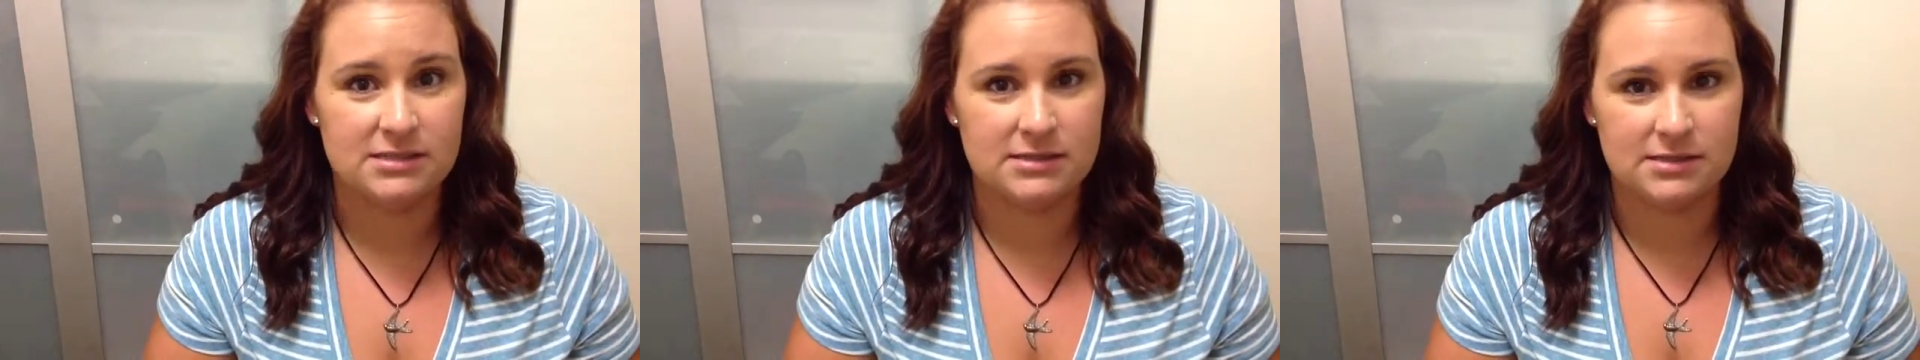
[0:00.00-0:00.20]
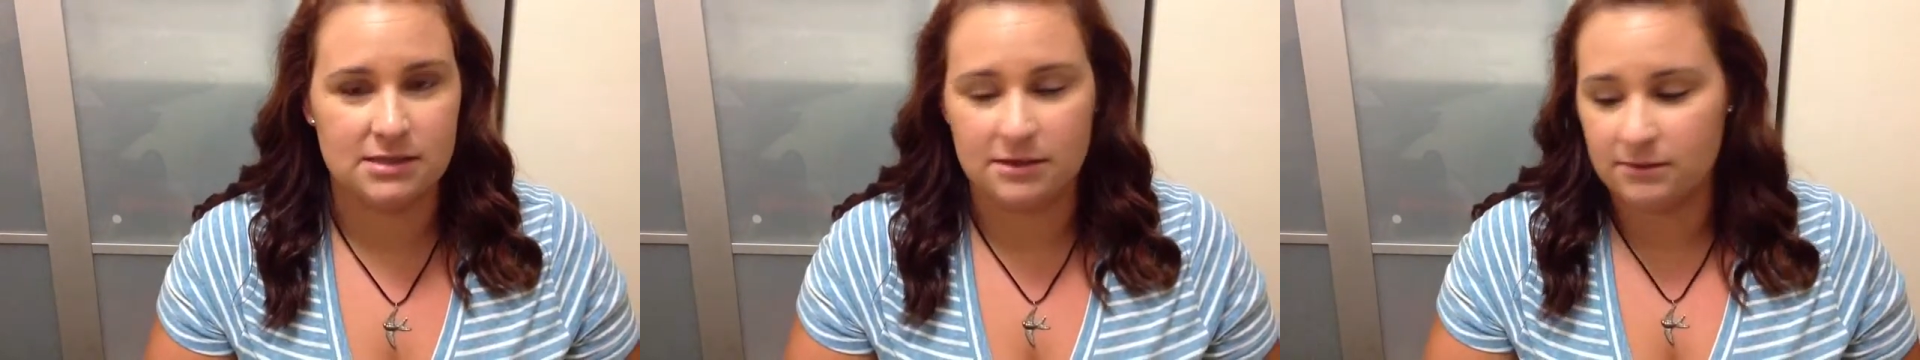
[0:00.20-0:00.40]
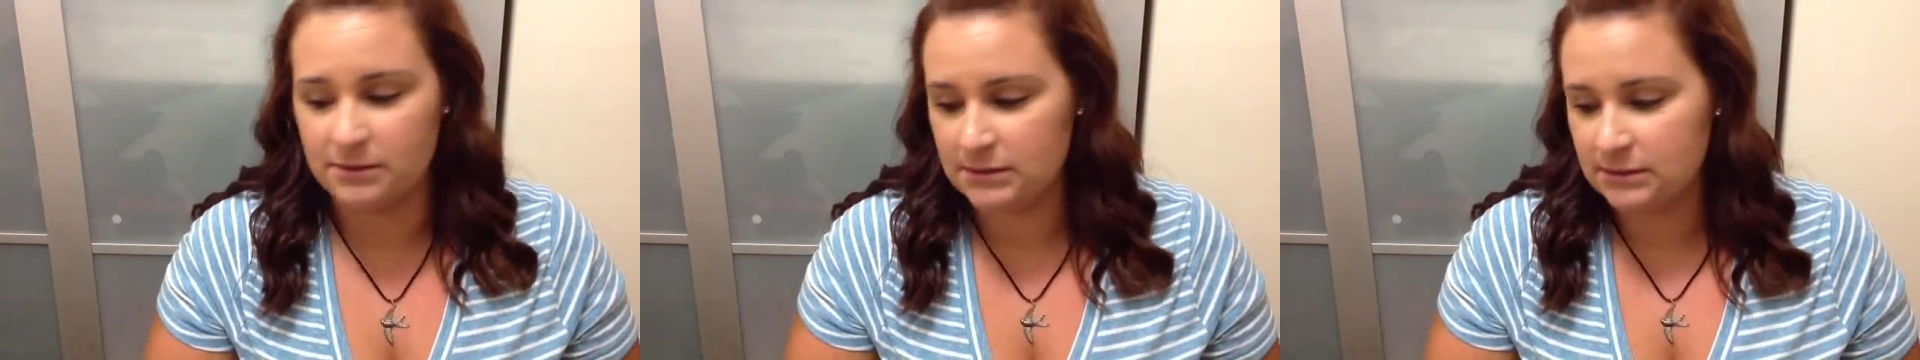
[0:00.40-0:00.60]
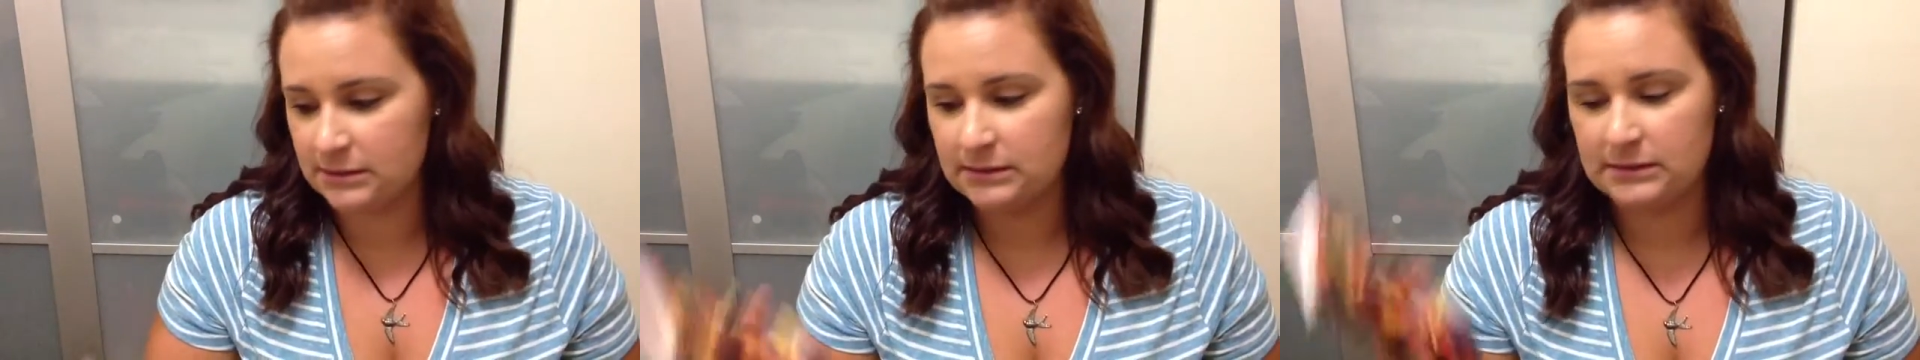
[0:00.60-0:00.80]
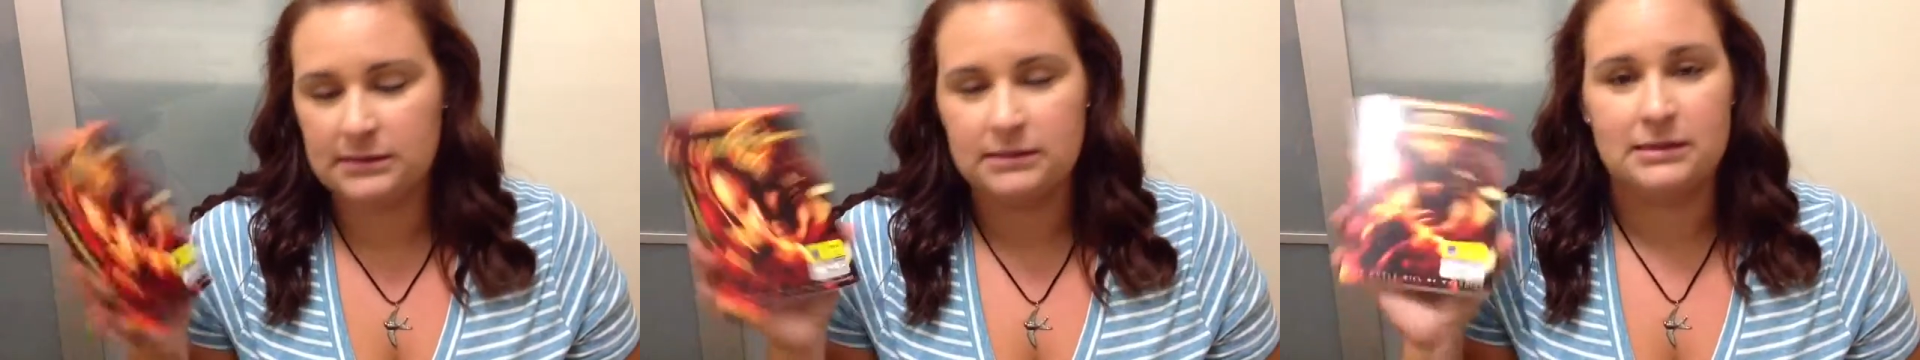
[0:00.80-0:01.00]
so
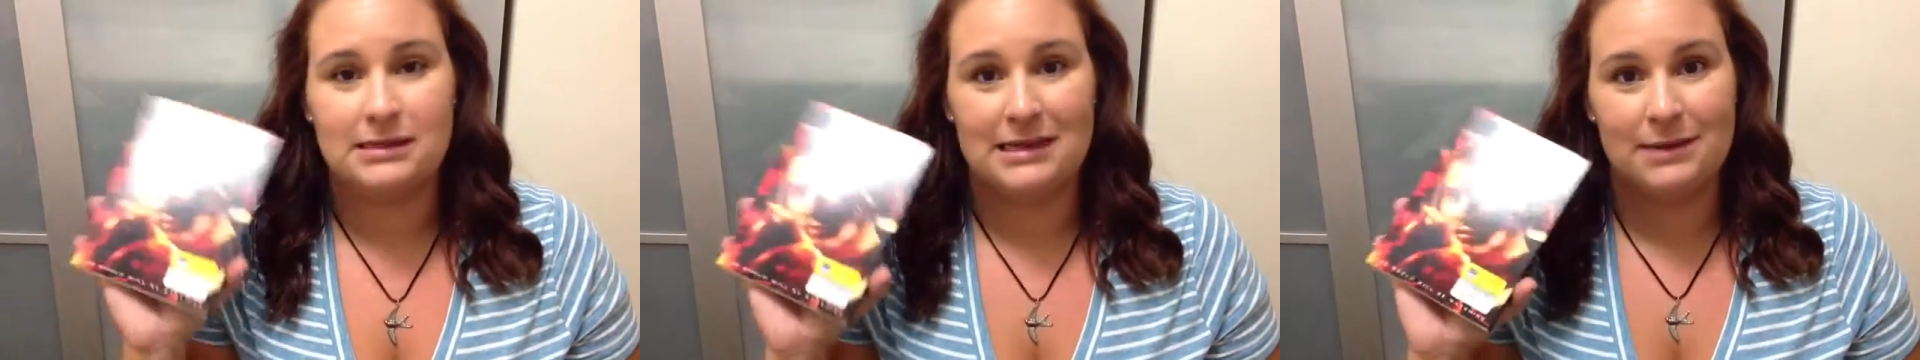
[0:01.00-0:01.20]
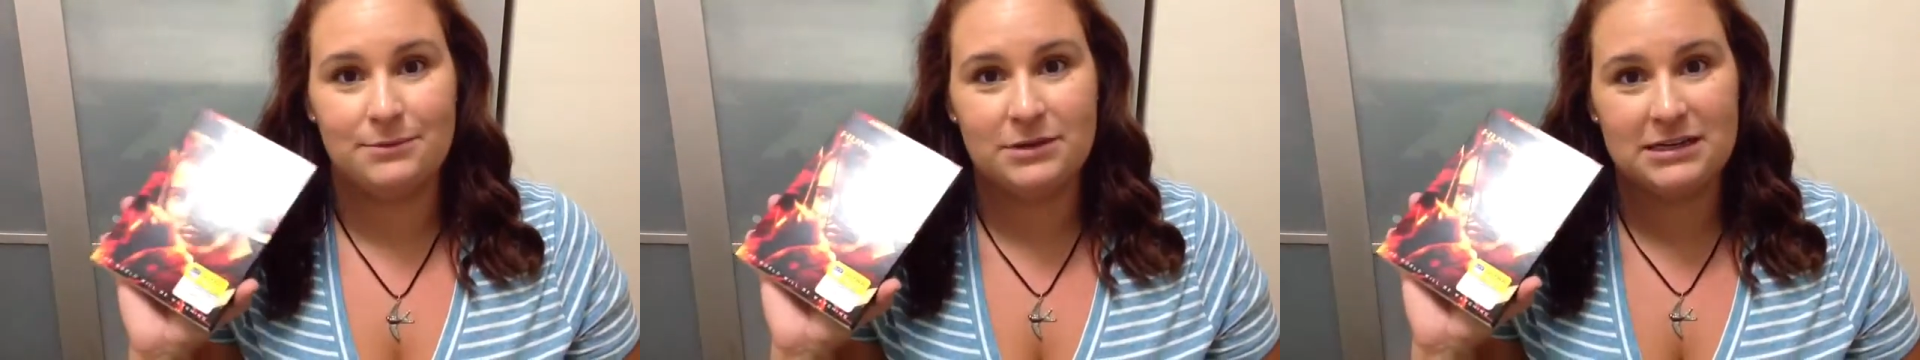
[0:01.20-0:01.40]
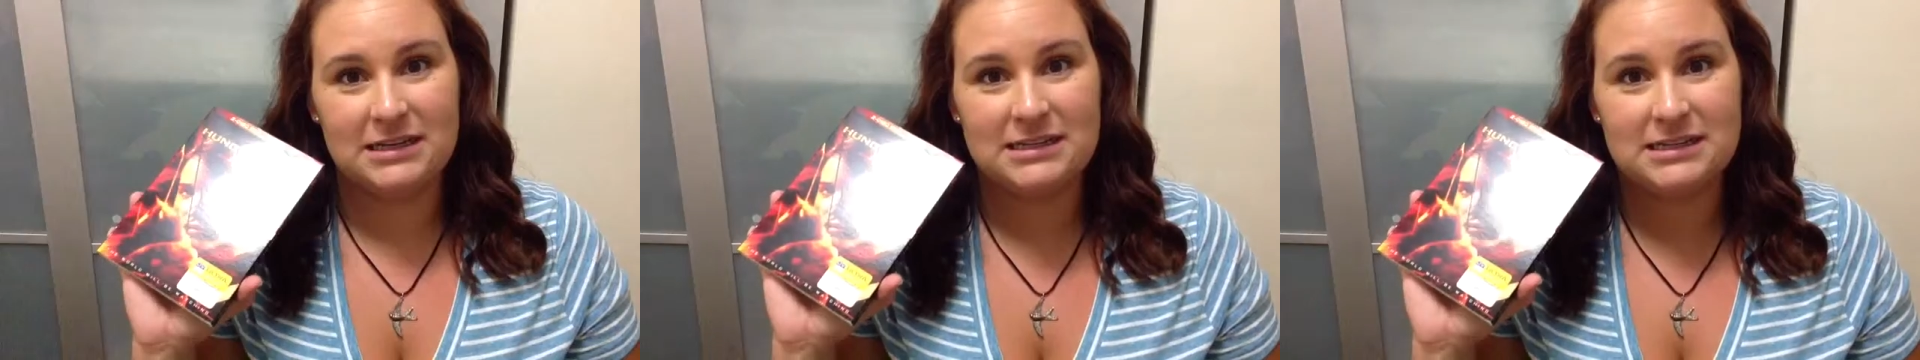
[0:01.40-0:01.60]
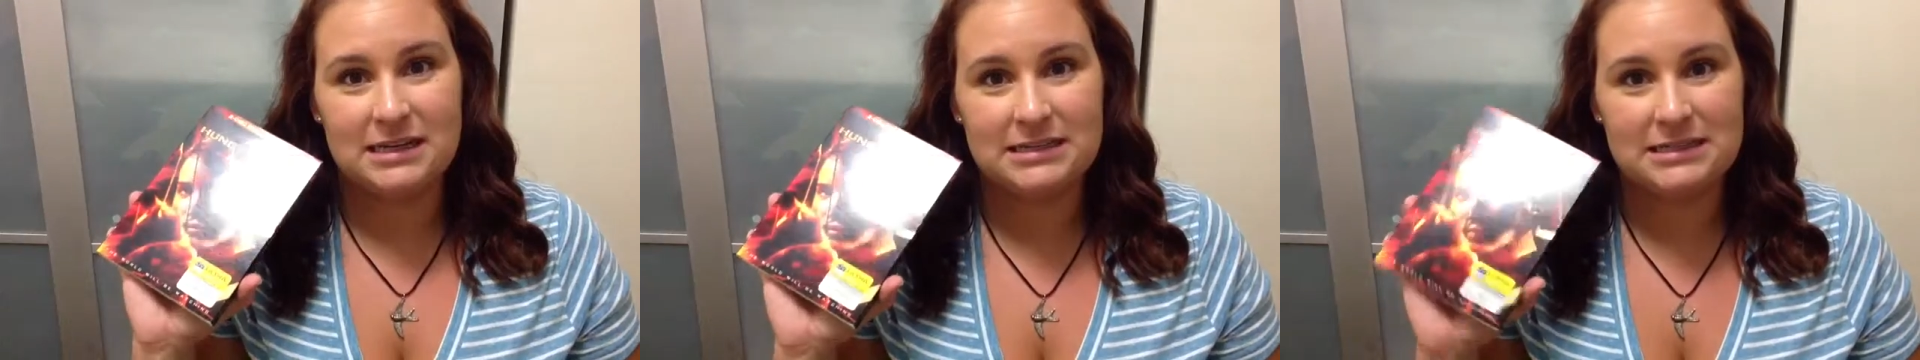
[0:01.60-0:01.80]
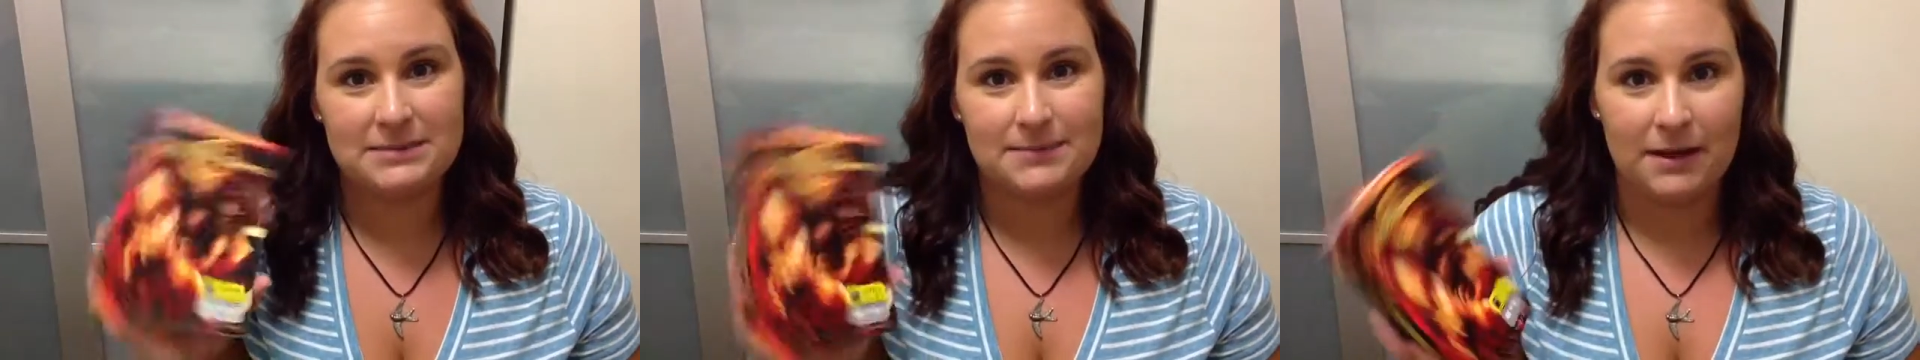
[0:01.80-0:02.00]
I'm really
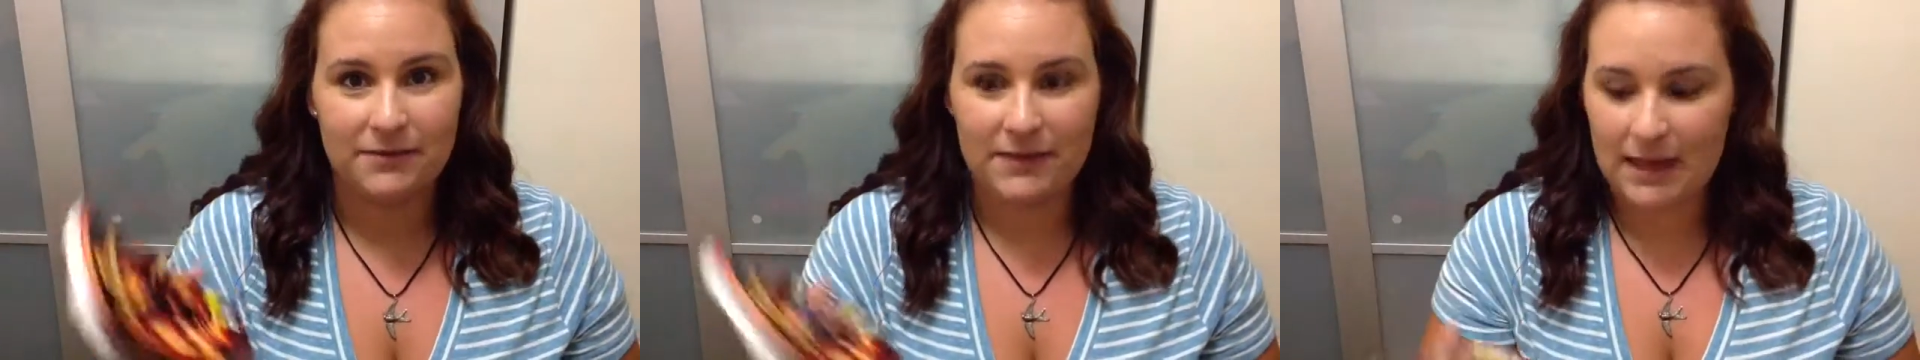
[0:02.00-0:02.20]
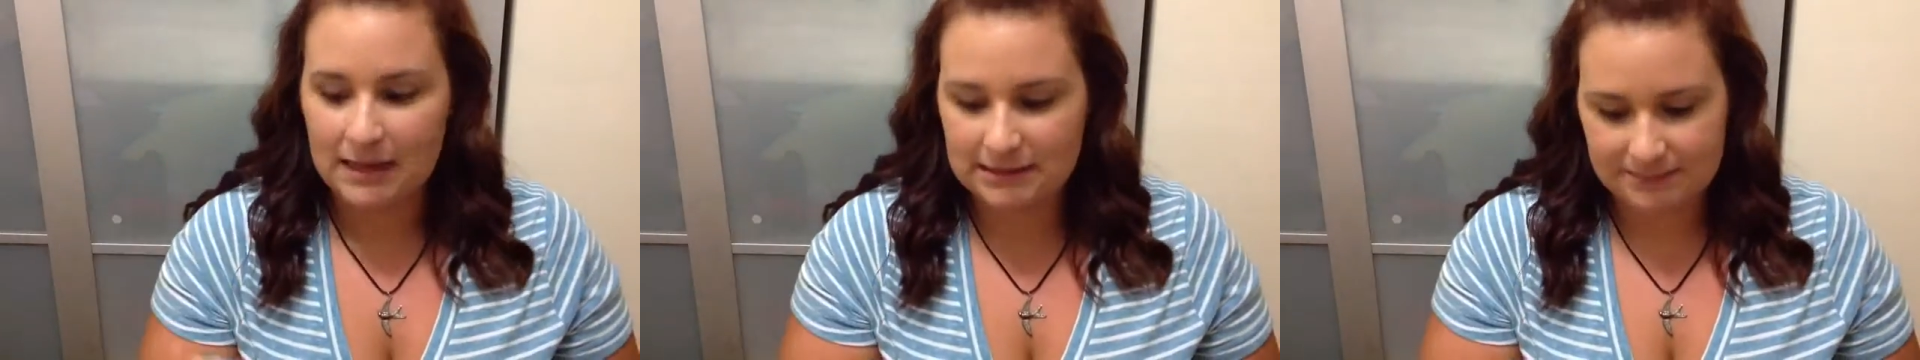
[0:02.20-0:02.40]
excited about that.